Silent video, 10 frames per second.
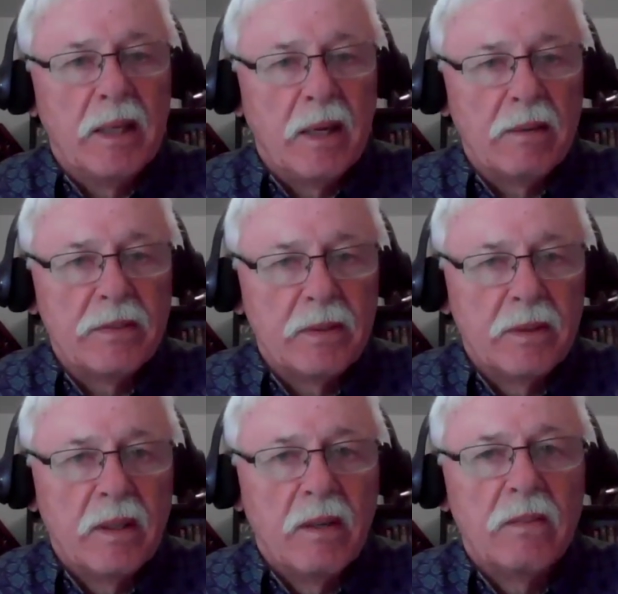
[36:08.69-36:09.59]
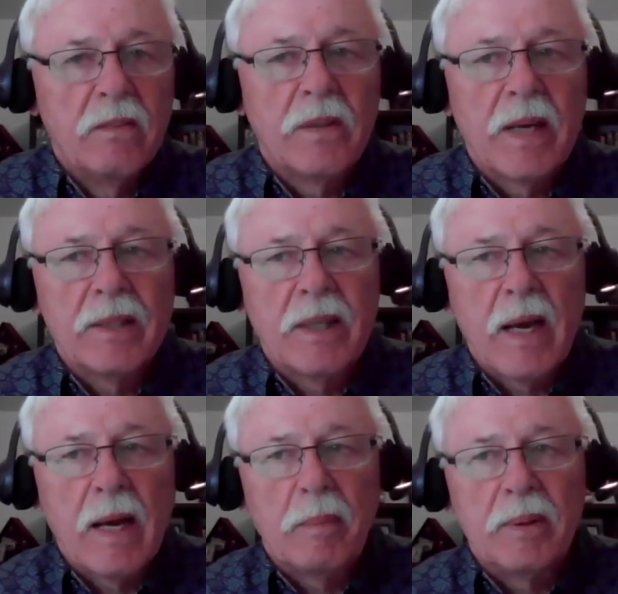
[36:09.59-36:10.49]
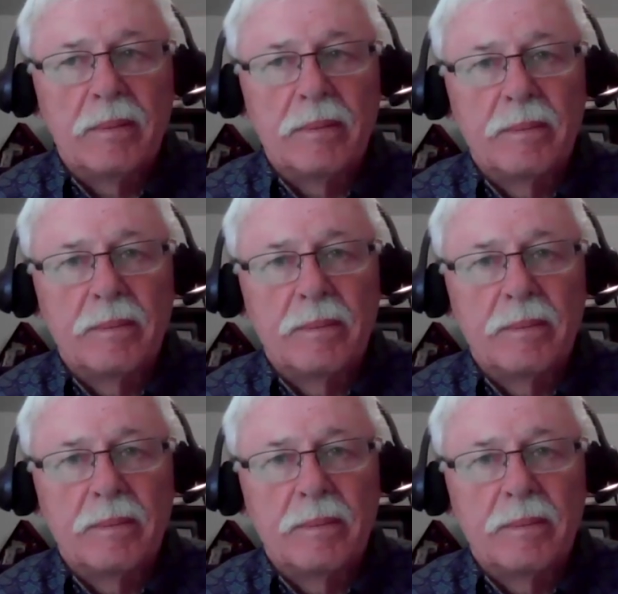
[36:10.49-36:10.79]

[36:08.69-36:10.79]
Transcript: enough for that to happen.